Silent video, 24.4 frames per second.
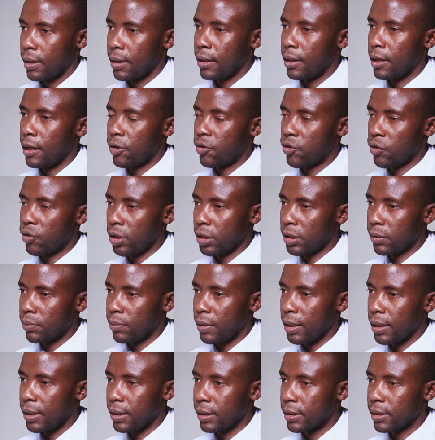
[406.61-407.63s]
the
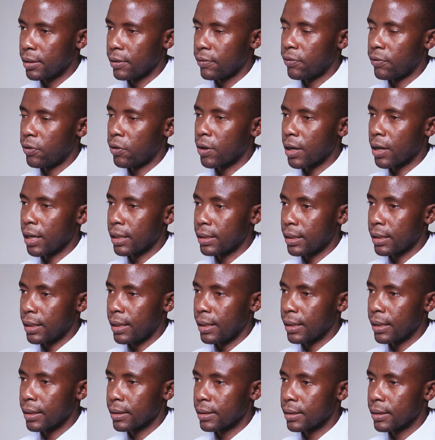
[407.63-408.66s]
treatment for
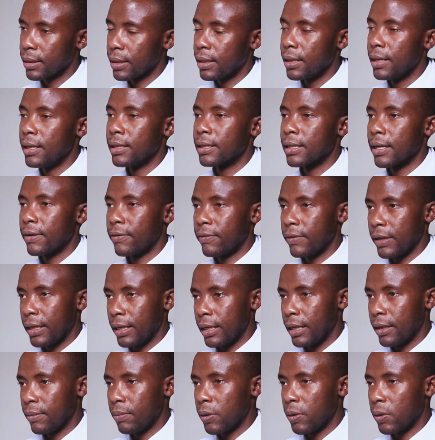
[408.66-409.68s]
cataract is
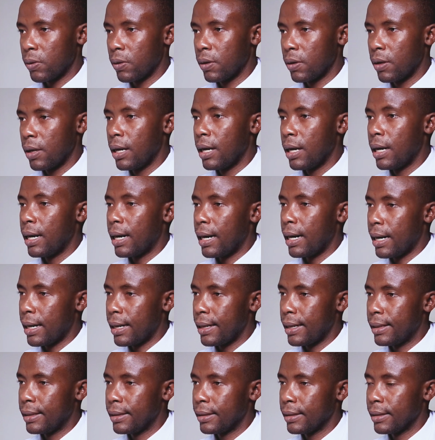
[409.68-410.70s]
available
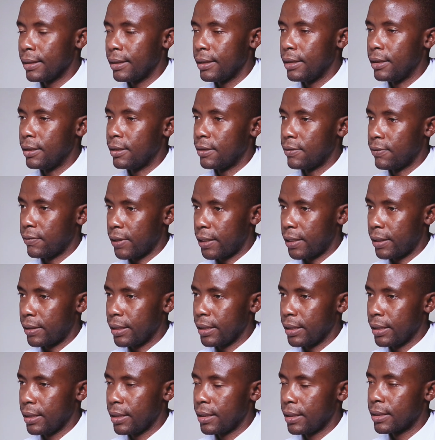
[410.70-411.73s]
and is
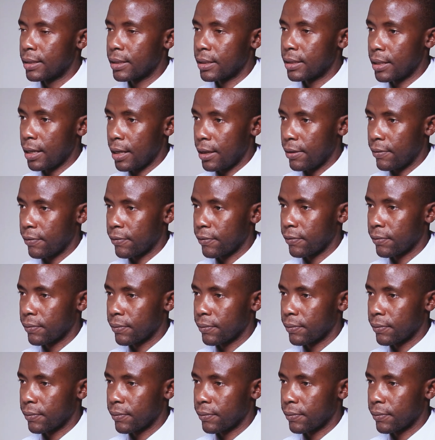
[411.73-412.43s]
very safe.